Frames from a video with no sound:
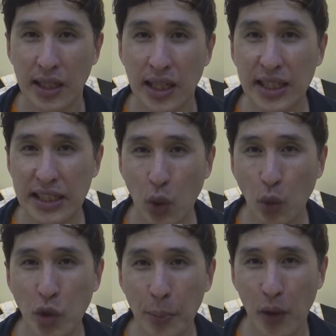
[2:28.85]
It is
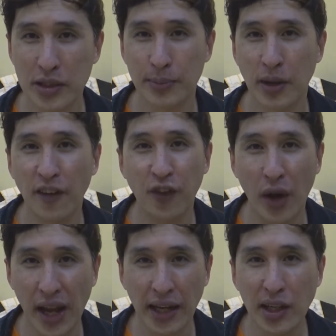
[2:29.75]
also possible
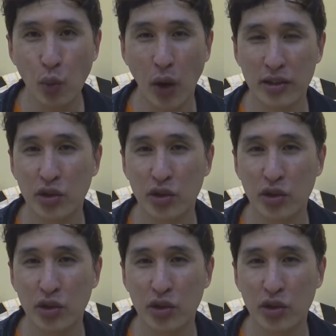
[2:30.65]
for anyone